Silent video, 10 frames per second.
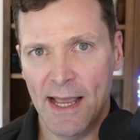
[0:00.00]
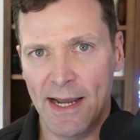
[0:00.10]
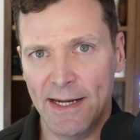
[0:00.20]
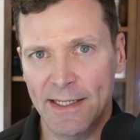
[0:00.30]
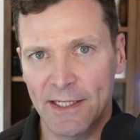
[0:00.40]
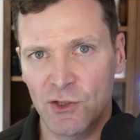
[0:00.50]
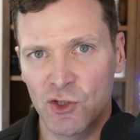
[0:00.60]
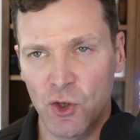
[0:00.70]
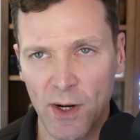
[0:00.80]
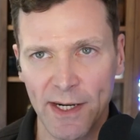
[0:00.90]
and uh,
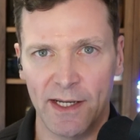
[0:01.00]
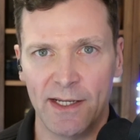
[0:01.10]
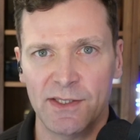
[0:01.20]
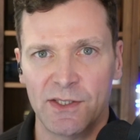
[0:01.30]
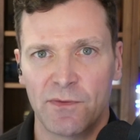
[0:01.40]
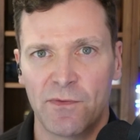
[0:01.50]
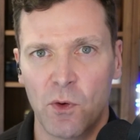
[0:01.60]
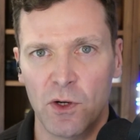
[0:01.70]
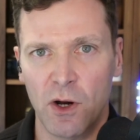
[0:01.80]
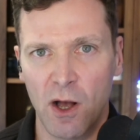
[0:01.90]
join us
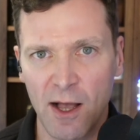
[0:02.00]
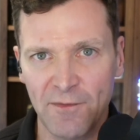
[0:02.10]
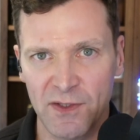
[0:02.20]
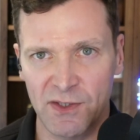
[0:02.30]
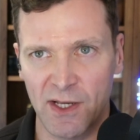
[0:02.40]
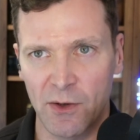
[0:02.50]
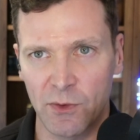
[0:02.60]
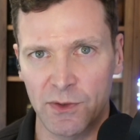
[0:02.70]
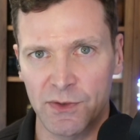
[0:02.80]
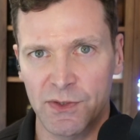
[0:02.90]
for office
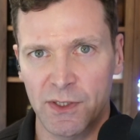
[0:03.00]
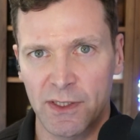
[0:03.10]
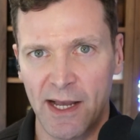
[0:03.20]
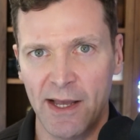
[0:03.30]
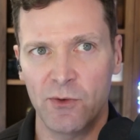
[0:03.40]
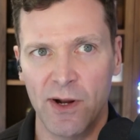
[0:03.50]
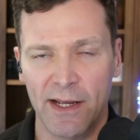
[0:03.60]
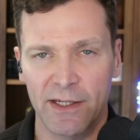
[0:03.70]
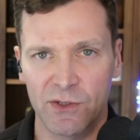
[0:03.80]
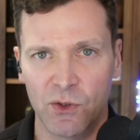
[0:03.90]
hours.
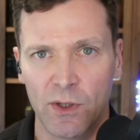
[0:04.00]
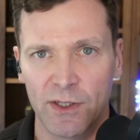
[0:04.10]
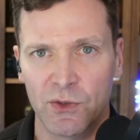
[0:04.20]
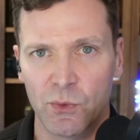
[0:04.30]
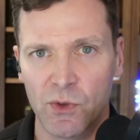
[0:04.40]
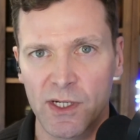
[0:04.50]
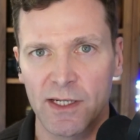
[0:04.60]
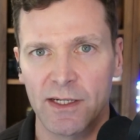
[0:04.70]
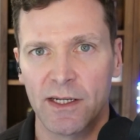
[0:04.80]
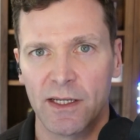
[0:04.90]
Conrad is going to
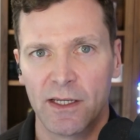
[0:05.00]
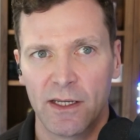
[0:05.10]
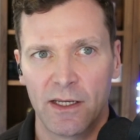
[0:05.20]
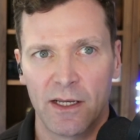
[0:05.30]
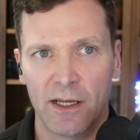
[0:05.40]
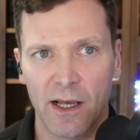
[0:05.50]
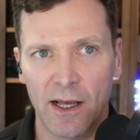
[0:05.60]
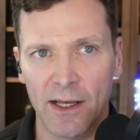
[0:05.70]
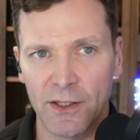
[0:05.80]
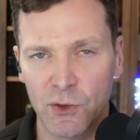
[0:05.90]
read
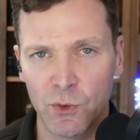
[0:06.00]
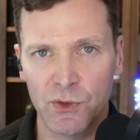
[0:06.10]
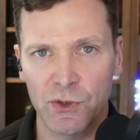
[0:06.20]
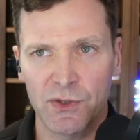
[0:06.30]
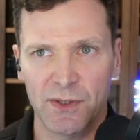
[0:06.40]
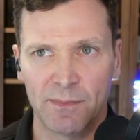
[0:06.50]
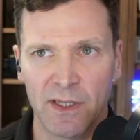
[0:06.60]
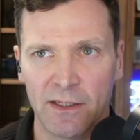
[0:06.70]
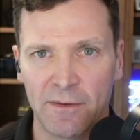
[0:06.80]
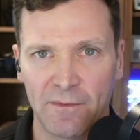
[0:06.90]
Uh,
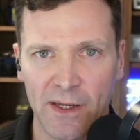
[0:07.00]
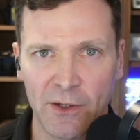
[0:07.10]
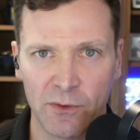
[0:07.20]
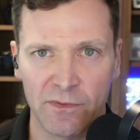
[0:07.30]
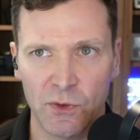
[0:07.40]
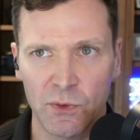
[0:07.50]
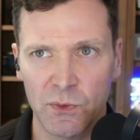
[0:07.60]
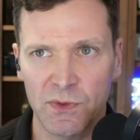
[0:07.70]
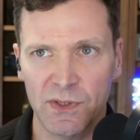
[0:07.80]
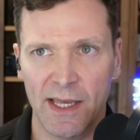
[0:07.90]
user-submitted fake
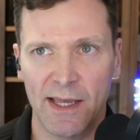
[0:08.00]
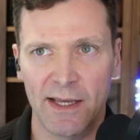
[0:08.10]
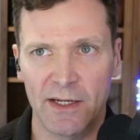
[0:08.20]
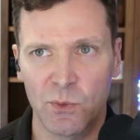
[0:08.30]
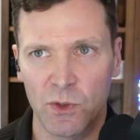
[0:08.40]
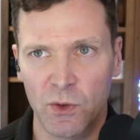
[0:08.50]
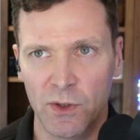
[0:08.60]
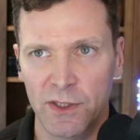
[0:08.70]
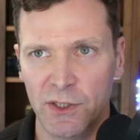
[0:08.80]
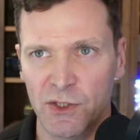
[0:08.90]
reviews, and we're
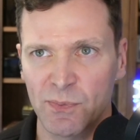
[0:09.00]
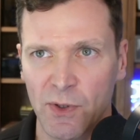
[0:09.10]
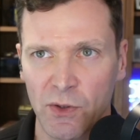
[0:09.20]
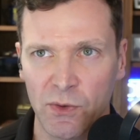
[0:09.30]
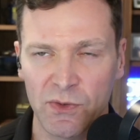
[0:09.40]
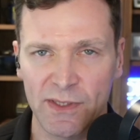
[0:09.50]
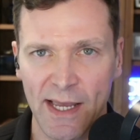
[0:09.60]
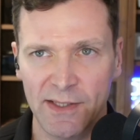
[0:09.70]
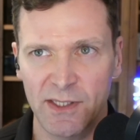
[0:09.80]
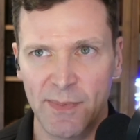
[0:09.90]
going to expose
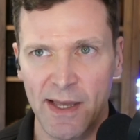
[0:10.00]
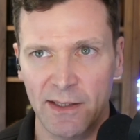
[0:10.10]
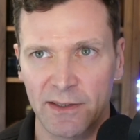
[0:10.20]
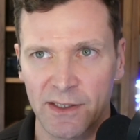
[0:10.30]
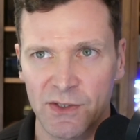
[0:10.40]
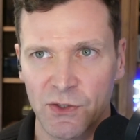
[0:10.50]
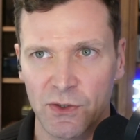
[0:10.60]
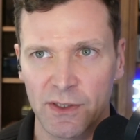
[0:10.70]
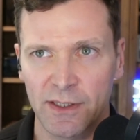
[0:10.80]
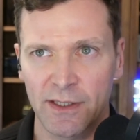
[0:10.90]
nasty backlinks
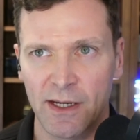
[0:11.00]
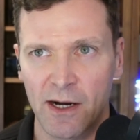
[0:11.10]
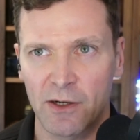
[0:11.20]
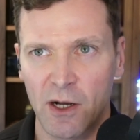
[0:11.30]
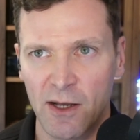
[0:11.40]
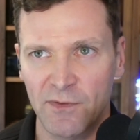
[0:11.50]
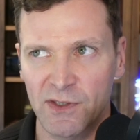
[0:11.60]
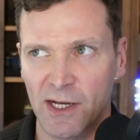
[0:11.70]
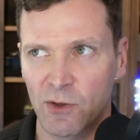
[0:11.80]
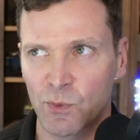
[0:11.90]
during our
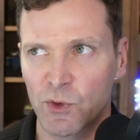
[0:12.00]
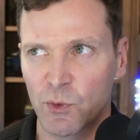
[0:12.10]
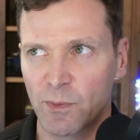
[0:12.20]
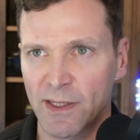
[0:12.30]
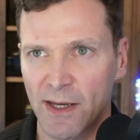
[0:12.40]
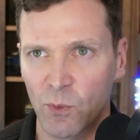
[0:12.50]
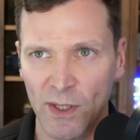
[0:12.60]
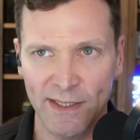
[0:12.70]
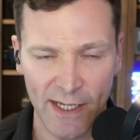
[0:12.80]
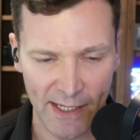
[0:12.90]
office hours, which will be on
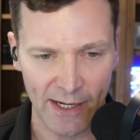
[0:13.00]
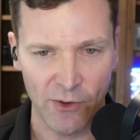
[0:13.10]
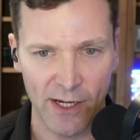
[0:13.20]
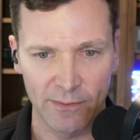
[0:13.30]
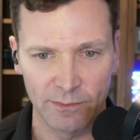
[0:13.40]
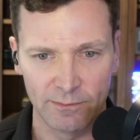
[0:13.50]
what day, Conrad?